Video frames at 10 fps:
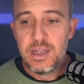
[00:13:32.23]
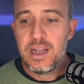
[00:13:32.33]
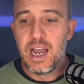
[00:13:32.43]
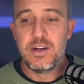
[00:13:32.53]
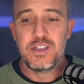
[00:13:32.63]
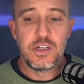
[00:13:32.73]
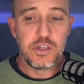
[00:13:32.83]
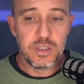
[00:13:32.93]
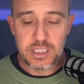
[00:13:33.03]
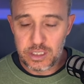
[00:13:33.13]
And
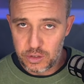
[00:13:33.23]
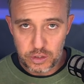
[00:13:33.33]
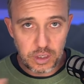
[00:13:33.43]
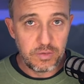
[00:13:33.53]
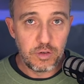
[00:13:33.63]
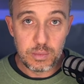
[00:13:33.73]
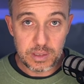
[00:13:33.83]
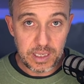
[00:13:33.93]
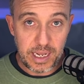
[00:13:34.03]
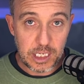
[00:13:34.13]
essentially, you're just confirming
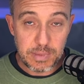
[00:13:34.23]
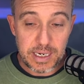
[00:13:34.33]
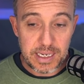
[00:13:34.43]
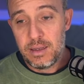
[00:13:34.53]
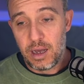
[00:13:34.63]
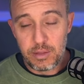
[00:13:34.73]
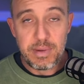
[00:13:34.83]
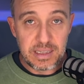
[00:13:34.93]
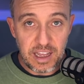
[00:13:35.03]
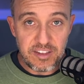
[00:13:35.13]
their next meeting, uh, the
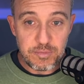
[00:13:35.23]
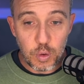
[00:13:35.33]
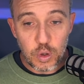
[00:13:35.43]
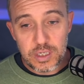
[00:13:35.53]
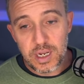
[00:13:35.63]
meeting that they've booked.